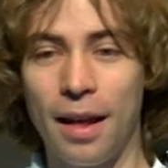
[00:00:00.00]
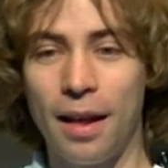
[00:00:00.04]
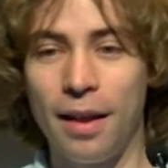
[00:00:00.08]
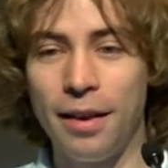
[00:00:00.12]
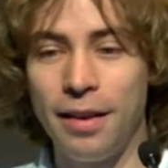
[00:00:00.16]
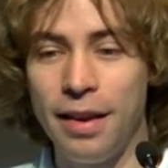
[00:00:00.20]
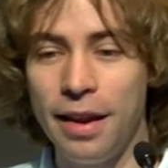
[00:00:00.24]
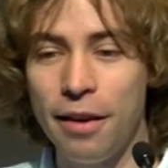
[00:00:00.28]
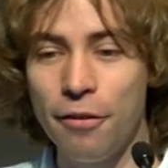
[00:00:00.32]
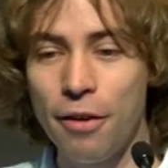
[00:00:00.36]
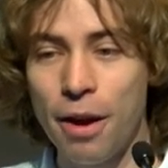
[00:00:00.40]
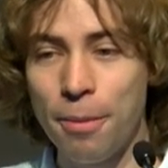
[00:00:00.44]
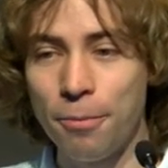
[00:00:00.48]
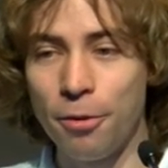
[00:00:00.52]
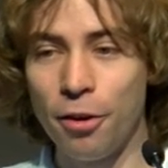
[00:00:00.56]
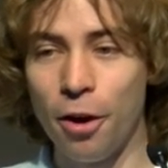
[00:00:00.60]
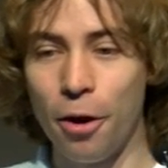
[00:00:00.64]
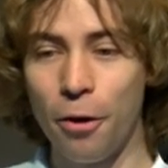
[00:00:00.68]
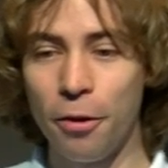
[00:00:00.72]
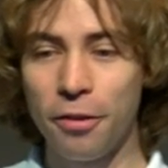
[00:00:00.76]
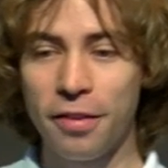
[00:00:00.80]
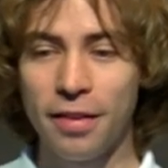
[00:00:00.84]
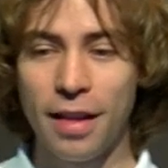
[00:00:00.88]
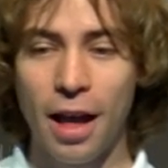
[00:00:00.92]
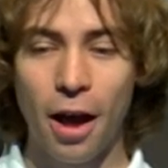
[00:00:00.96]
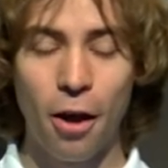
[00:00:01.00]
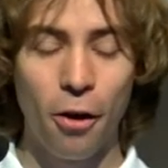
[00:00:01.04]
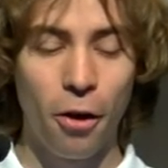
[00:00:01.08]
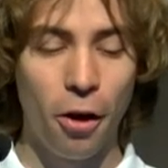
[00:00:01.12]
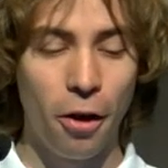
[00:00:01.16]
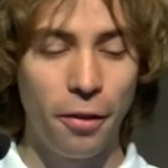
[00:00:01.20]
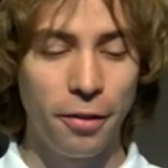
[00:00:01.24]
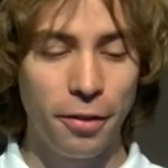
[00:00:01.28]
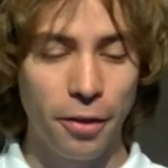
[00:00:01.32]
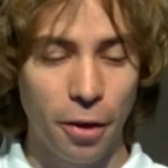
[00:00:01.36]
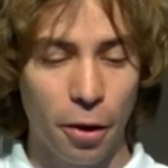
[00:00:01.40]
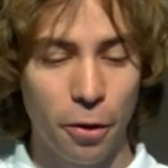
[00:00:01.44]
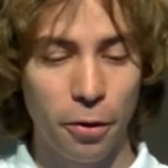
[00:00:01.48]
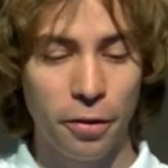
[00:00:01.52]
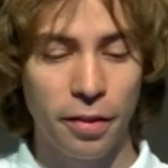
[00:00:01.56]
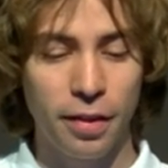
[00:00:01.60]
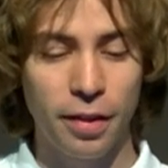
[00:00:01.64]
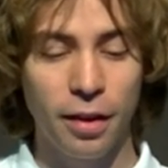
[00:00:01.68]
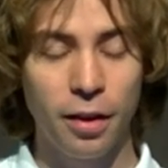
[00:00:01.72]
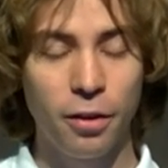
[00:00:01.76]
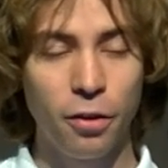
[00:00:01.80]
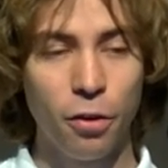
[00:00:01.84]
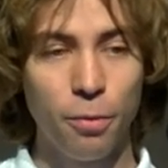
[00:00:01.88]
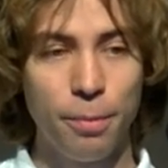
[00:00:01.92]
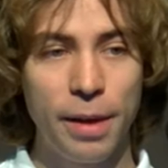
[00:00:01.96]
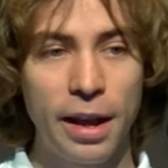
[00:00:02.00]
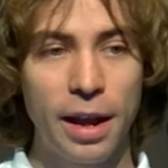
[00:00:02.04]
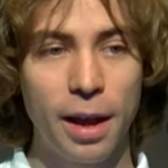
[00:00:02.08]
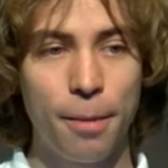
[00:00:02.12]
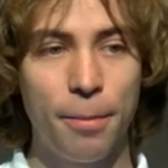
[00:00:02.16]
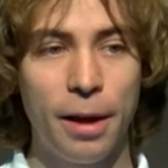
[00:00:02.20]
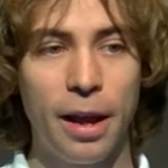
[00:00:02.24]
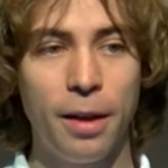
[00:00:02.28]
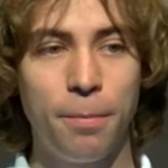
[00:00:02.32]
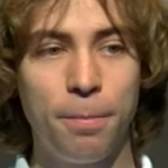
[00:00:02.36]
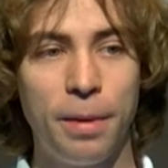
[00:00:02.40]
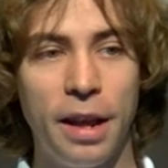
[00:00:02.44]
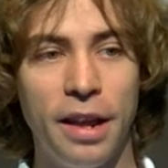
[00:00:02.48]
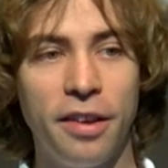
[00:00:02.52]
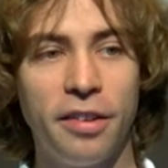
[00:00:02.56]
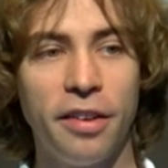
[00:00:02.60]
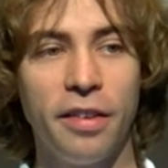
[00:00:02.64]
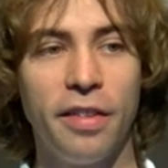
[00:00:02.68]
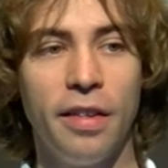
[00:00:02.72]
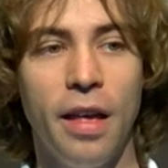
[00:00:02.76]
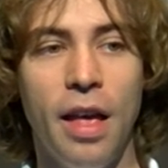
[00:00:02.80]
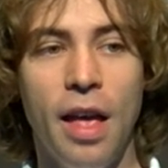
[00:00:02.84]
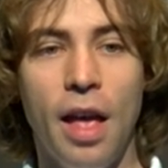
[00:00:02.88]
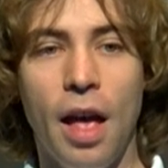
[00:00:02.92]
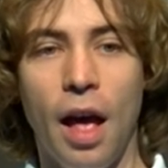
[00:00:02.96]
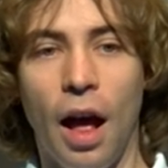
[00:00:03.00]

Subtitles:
DRAM rows now on those 2 megabyte pages.